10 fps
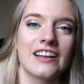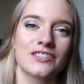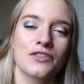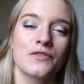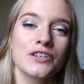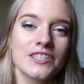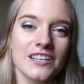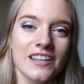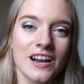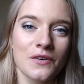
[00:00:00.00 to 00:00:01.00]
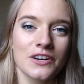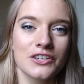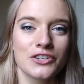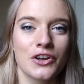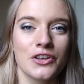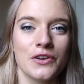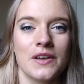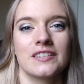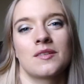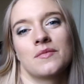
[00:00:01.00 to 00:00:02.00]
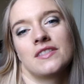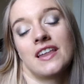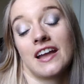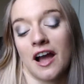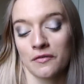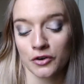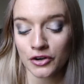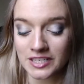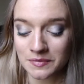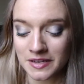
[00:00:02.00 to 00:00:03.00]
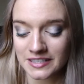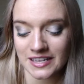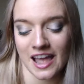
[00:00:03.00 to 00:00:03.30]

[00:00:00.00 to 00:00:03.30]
So the first thing that I want to show you is something that I got for Christmas.